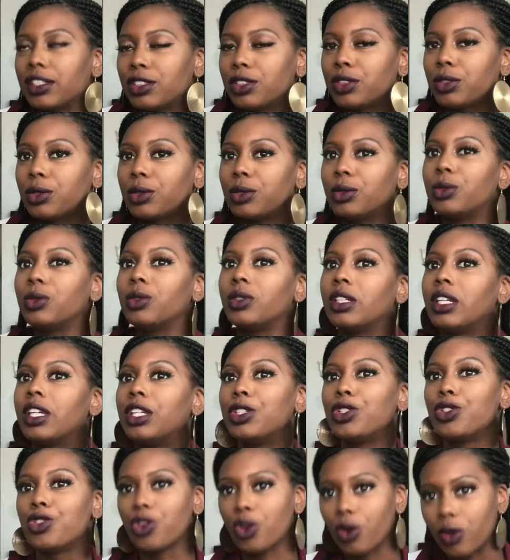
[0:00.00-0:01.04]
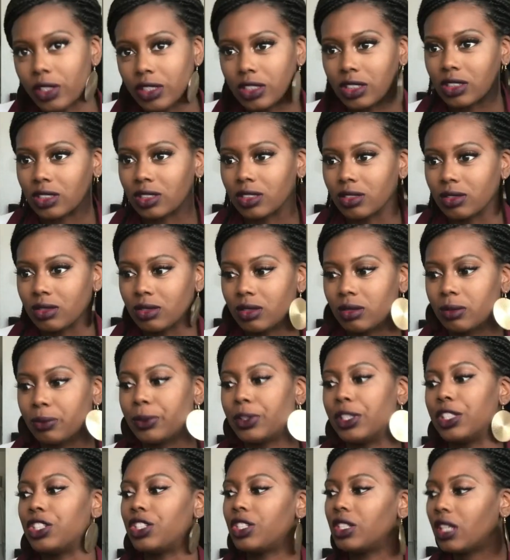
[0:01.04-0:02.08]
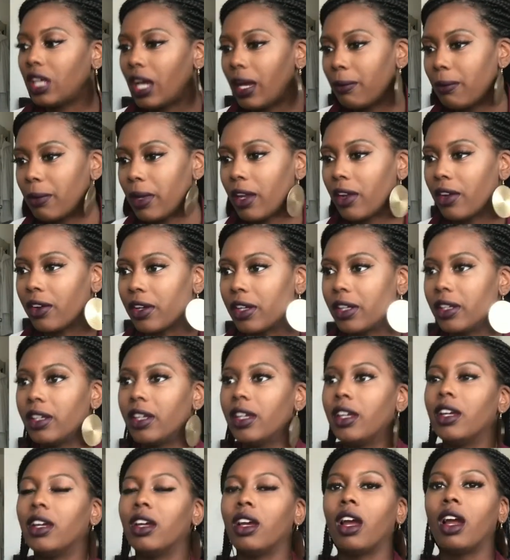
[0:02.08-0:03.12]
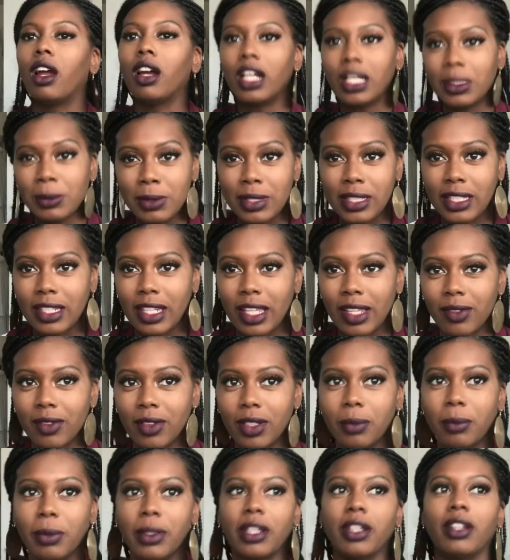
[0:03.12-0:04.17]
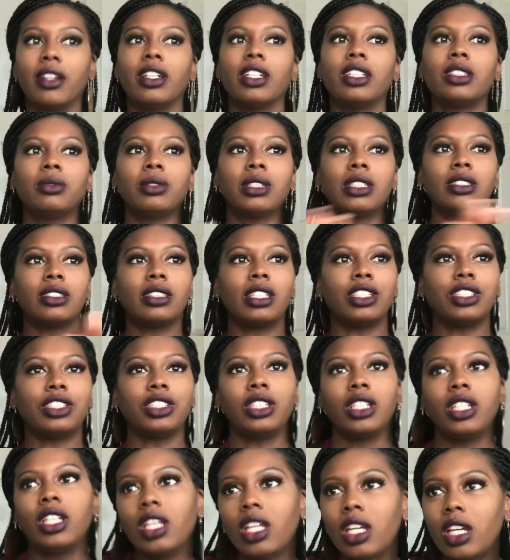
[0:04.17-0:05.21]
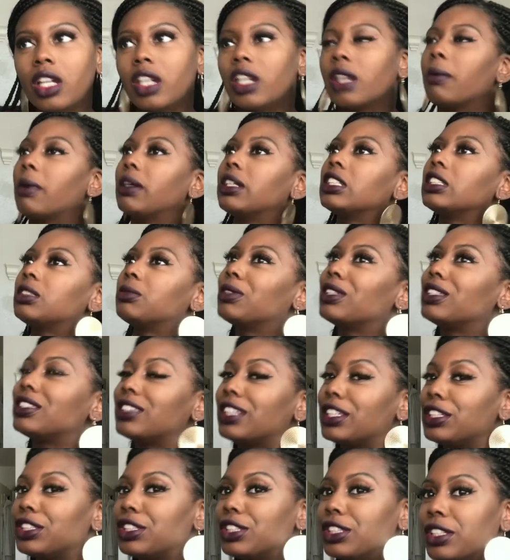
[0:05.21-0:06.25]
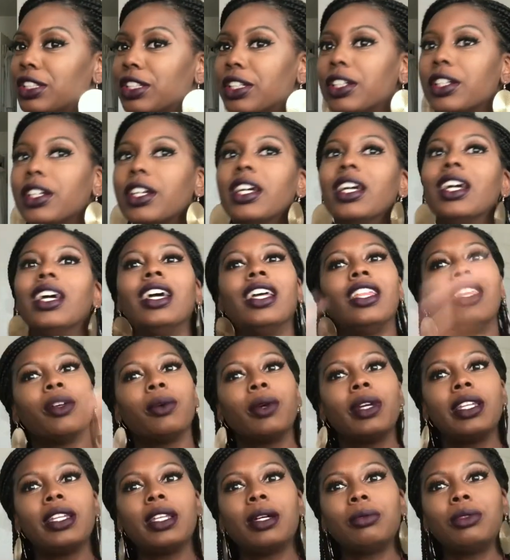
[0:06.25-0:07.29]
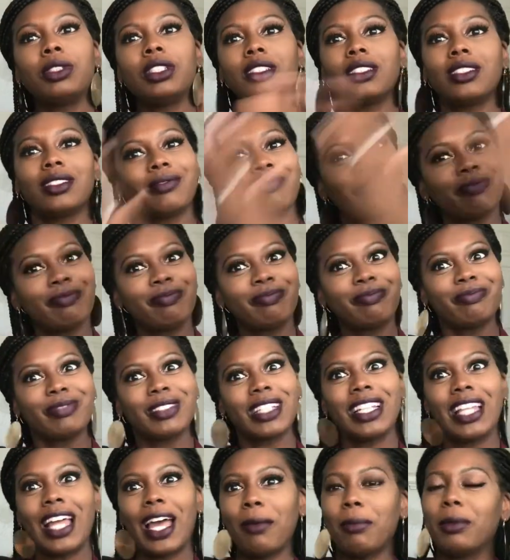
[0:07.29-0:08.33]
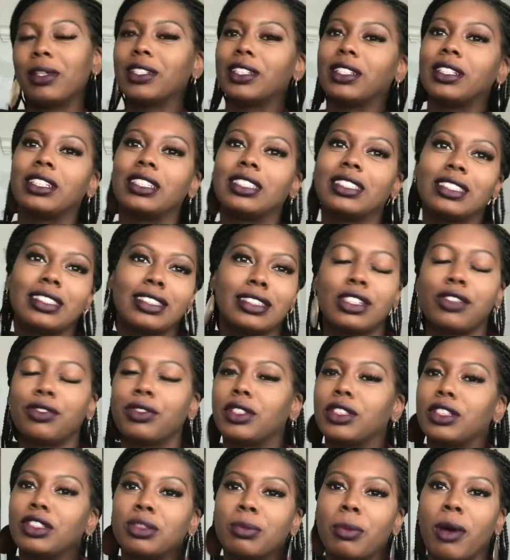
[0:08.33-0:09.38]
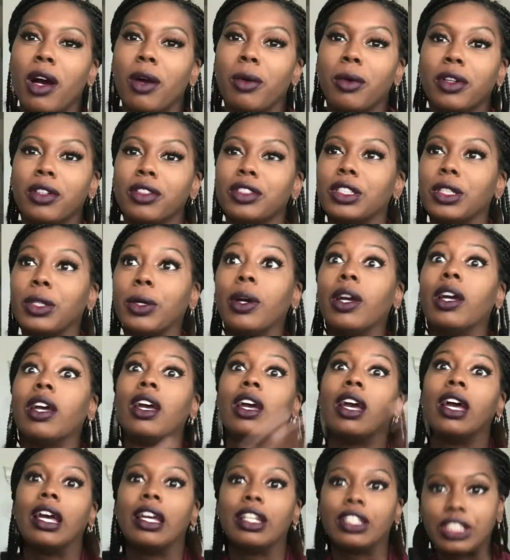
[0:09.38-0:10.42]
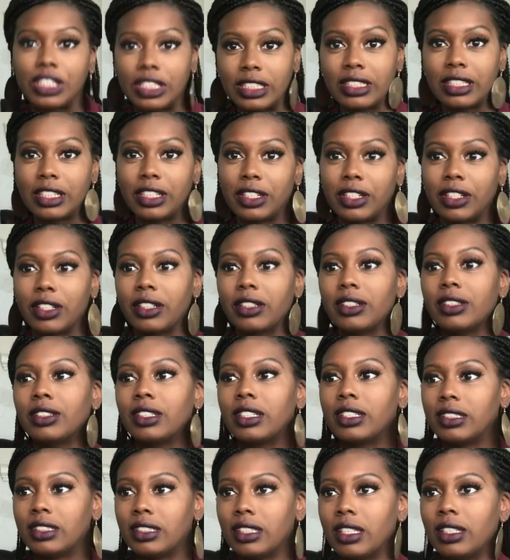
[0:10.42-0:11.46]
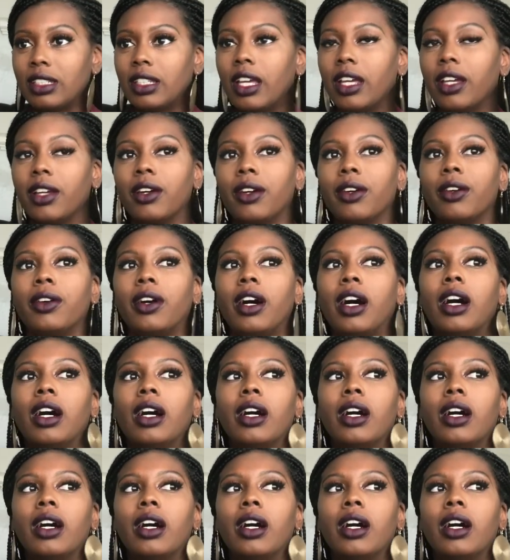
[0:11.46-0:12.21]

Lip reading: school in Georgia, and then she got married. Her husband's in the Navy, but then her husband gets stationed here, then my husband gets stationed here, and then we end up just collabing, and it's a really small world. So she's here in San Diego.